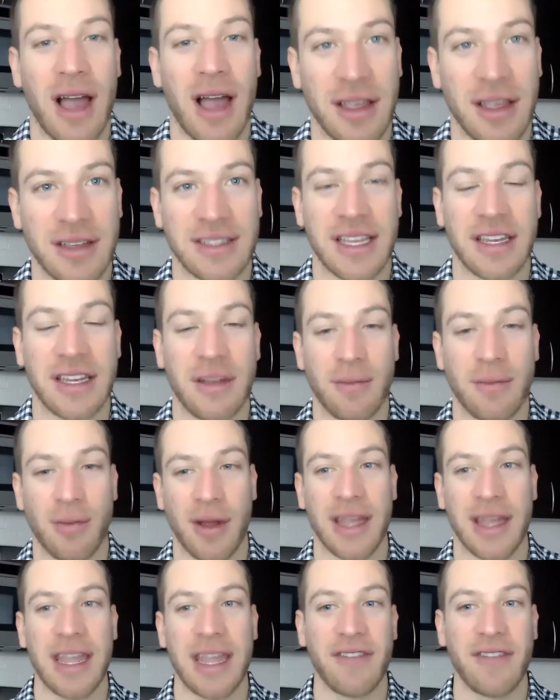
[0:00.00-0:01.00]
said you
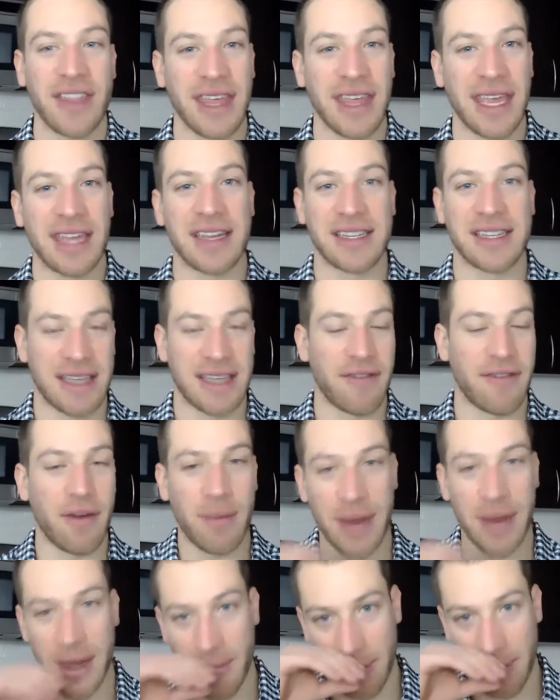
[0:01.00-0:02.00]
break everything into
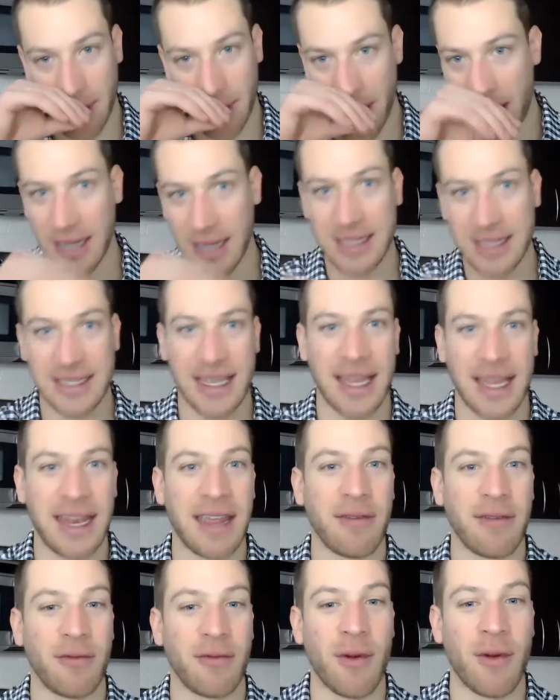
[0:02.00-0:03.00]
7-minute blocks. And
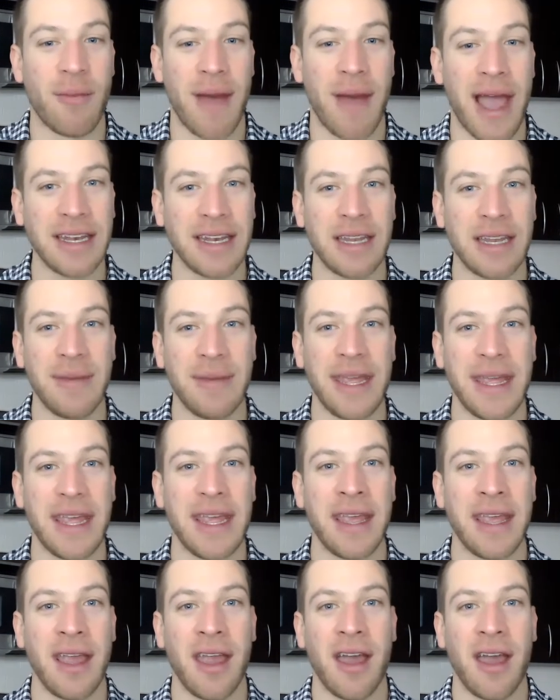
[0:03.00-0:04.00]
it reminded
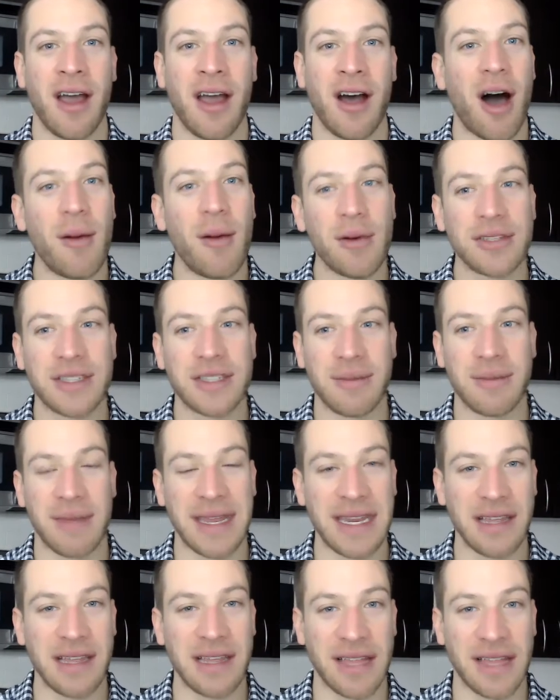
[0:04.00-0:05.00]
me almost
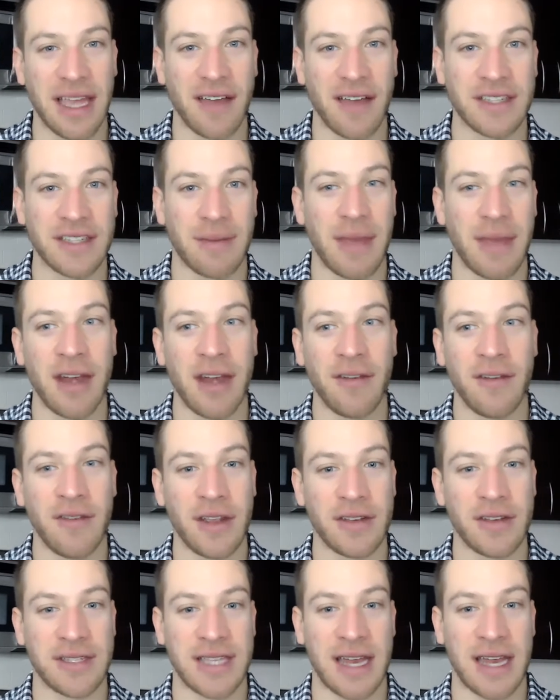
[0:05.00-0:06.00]
immediately of some
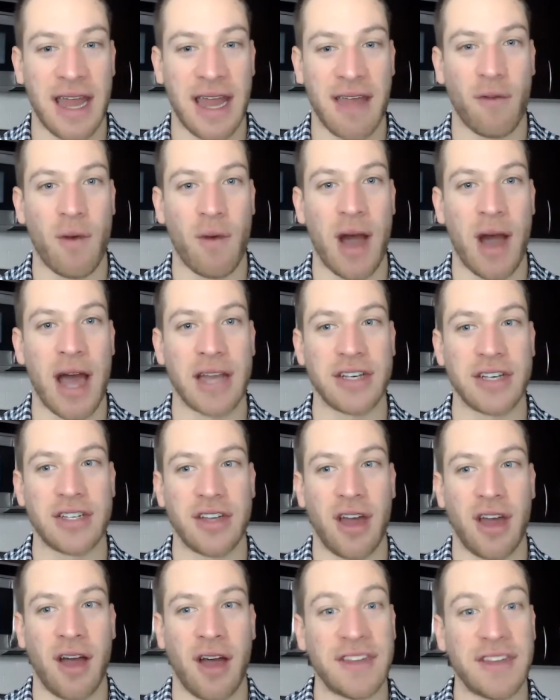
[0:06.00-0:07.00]
interviews that I've
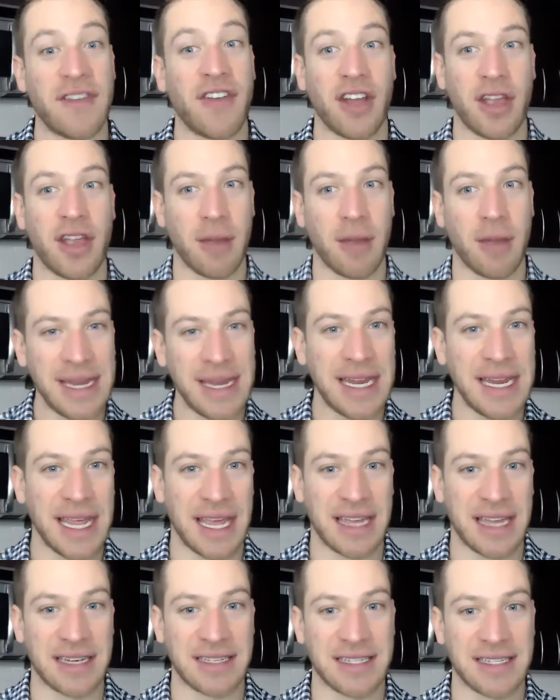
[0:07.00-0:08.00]
watched of different
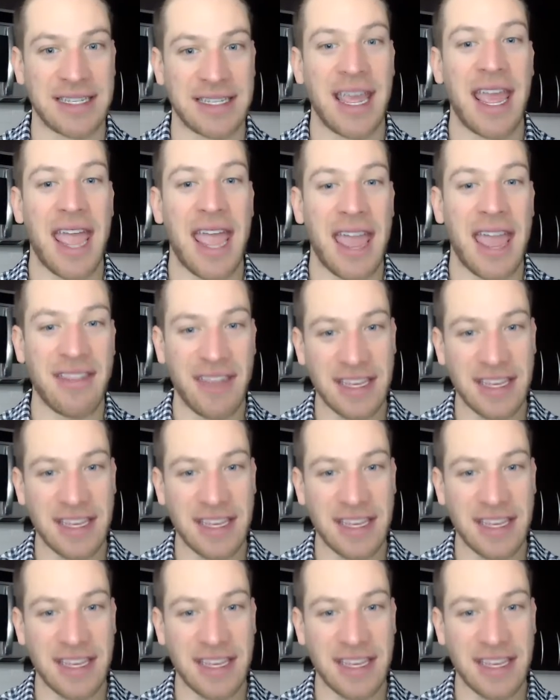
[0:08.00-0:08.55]
comedians, and they